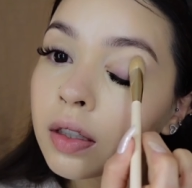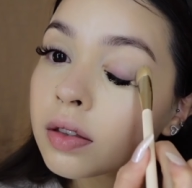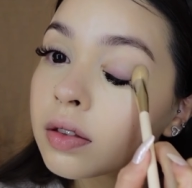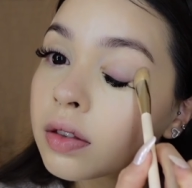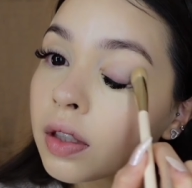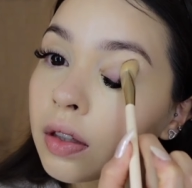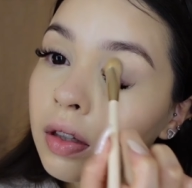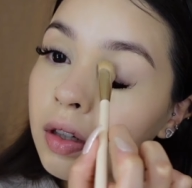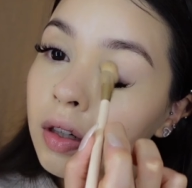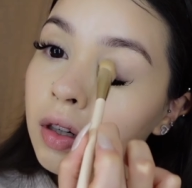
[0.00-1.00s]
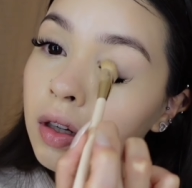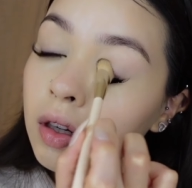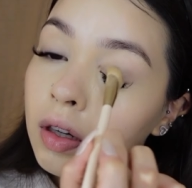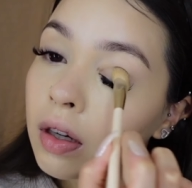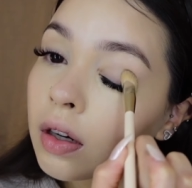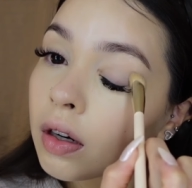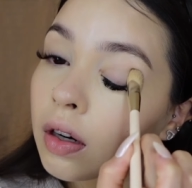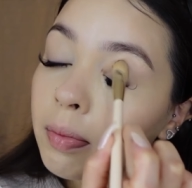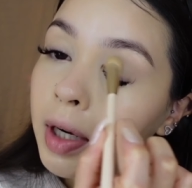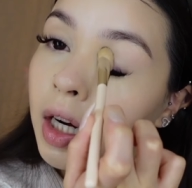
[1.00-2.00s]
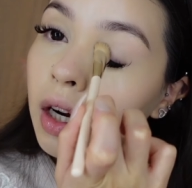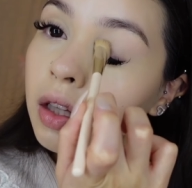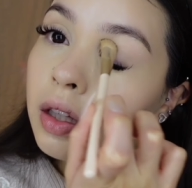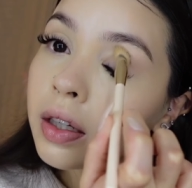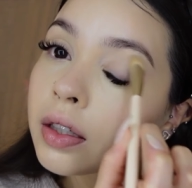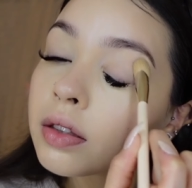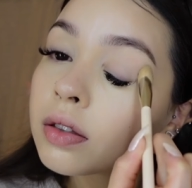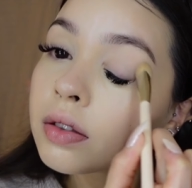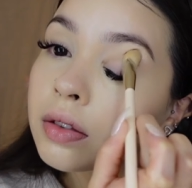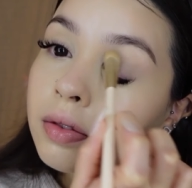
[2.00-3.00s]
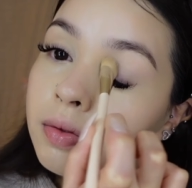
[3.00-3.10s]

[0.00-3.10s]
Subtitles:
concealer on my eyelids.